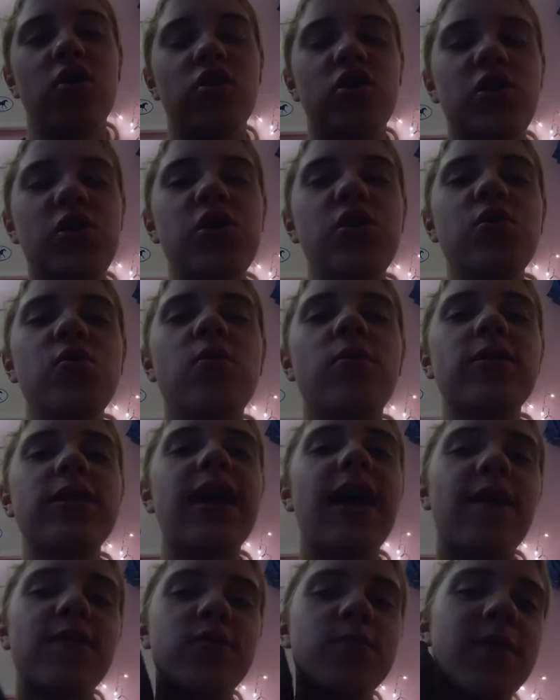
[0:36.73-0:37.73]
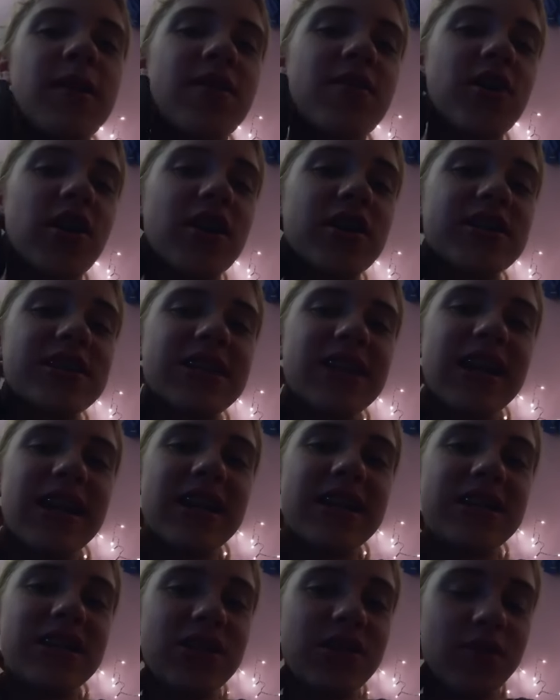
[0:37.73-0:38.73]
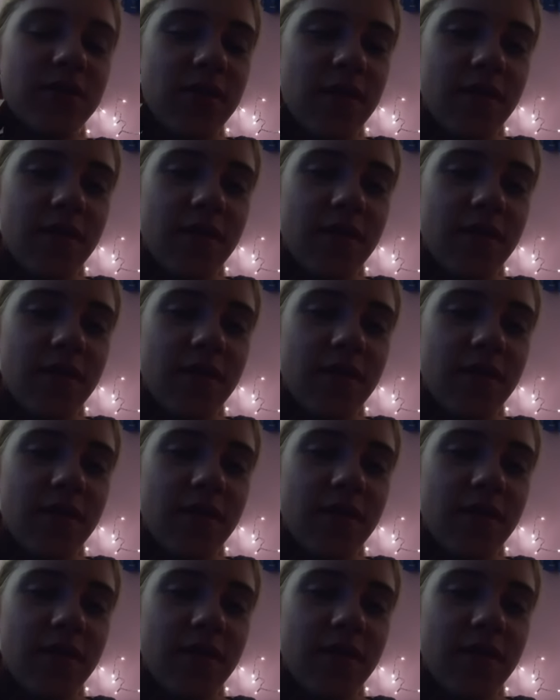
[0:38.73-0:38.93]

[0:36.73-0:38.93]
you only have to be 13 to do